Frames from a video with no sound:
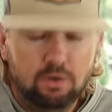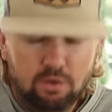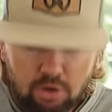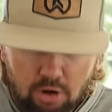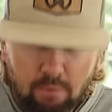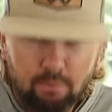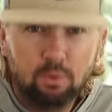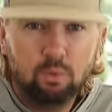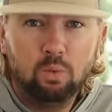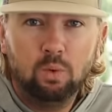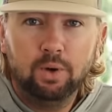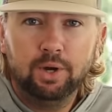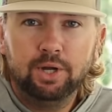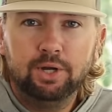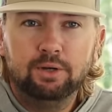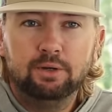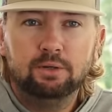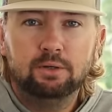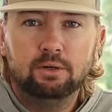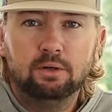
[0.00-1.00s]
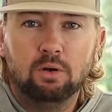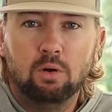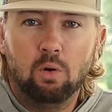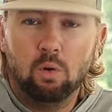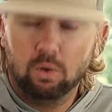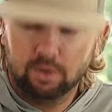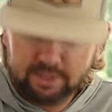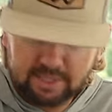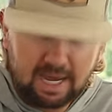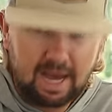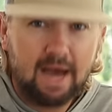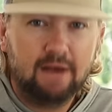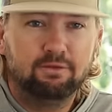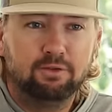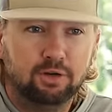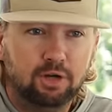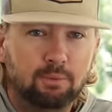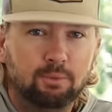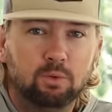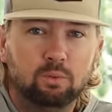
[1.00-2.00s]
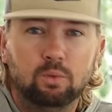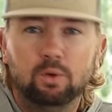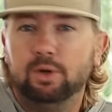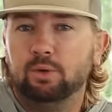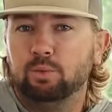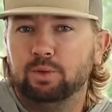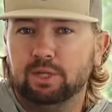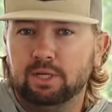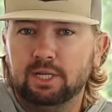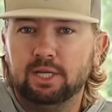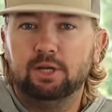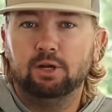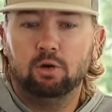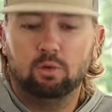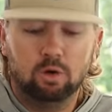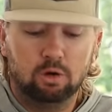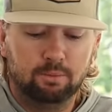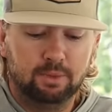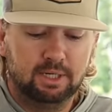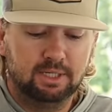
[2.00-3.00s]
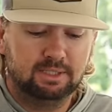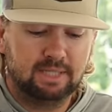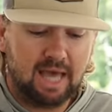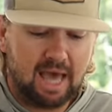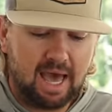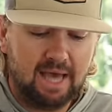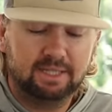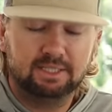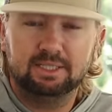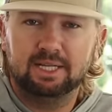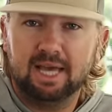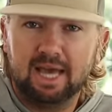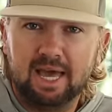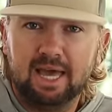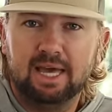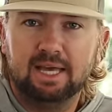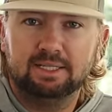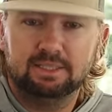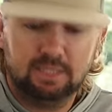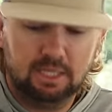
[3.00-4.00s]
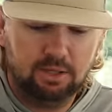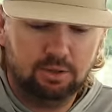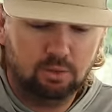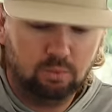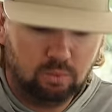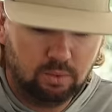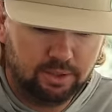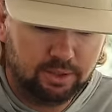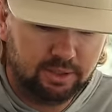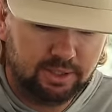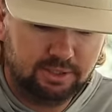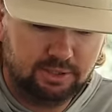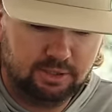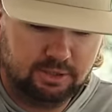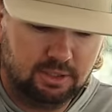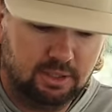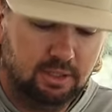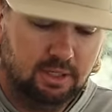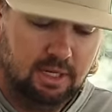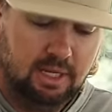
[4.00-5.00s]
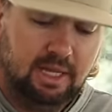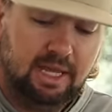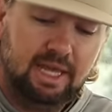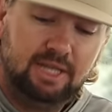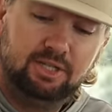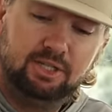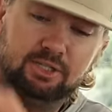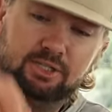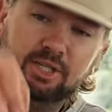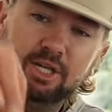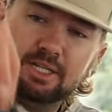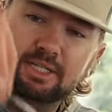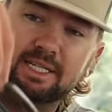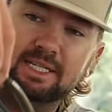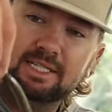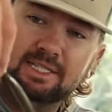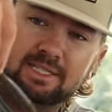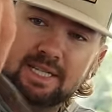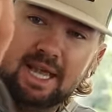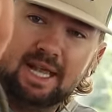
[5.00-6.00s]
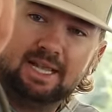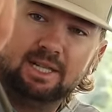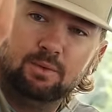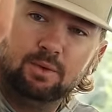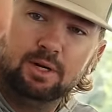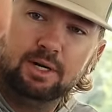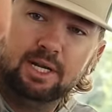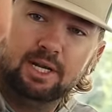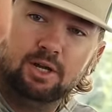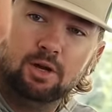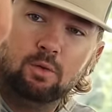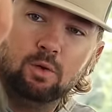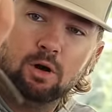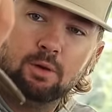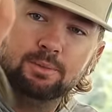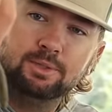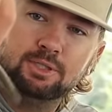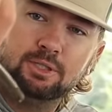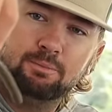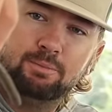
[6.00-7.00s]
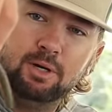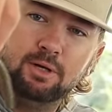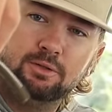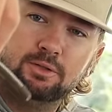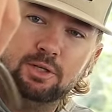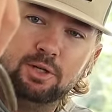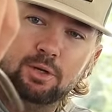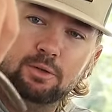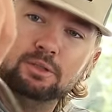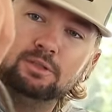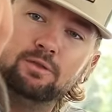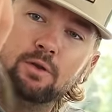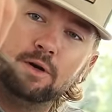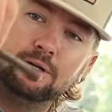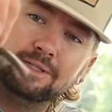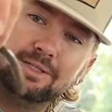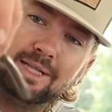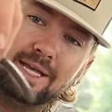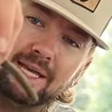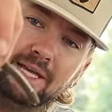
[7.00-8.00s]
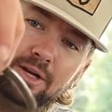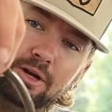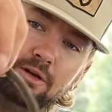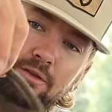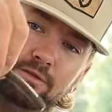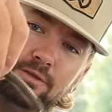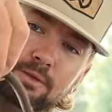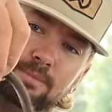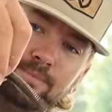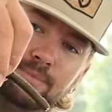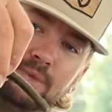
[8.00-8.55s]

number one or tied for number one with a Nico worm because the action it has in the water. It just does exactly what a Nico worm is supposed to do as far as laying over